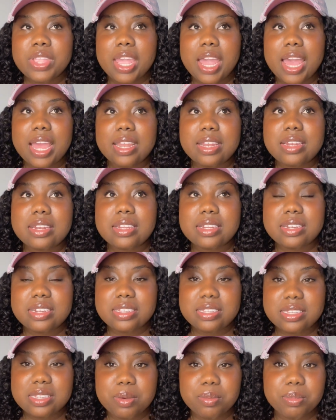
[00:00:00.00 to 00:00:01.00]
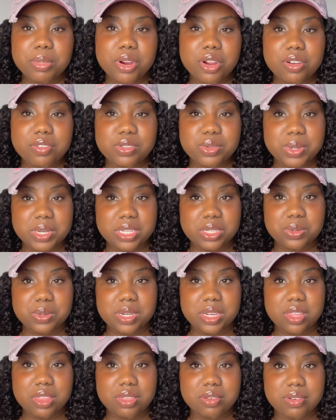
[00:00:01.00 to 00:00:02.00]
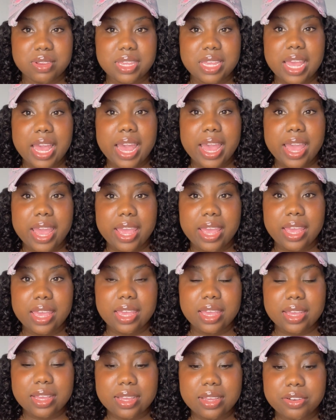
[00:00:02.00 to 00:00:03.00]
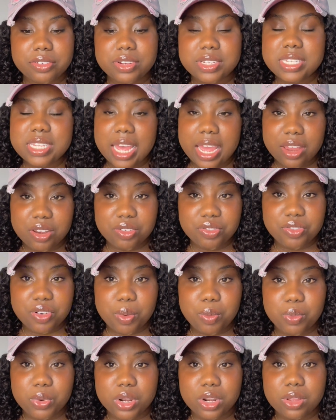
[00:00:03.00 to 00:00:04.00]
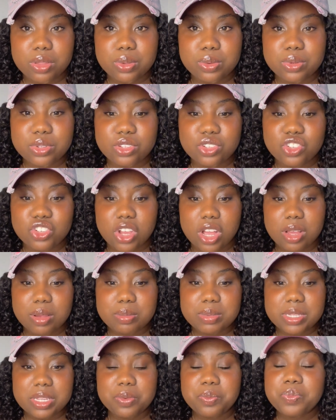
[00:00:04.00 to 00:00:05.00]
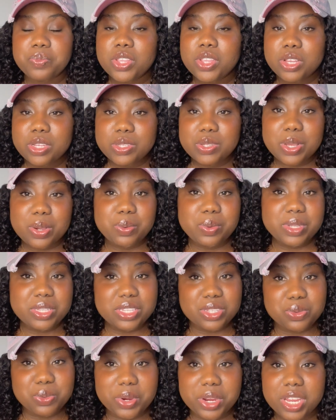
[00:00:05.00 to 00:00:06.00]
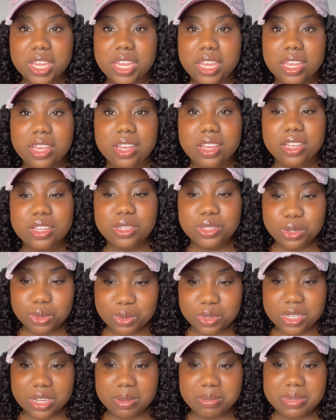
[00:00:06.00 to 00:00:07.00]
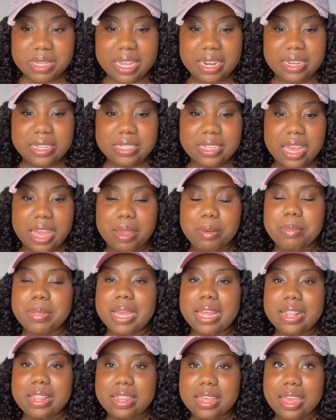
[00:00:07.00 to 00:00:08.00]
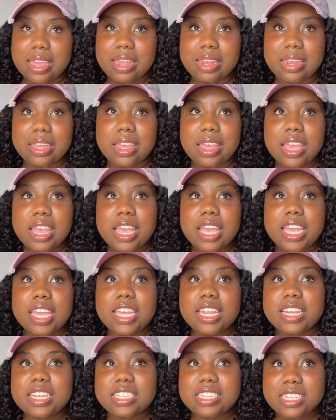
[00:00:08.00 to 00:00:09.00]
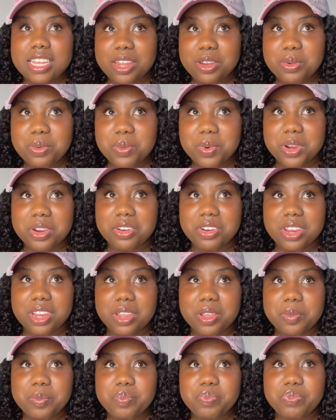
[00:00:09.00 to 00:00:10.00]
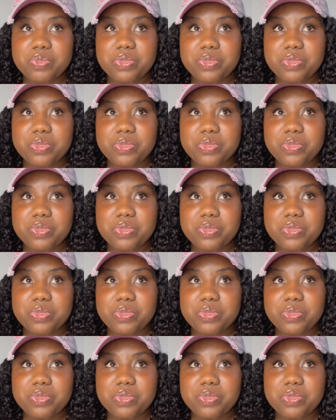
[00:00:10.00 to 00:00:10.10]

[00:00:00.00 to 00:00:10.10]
And the December of 2023, I resigned from one of those jobs. So I was working 2 jobs at a time. And then in February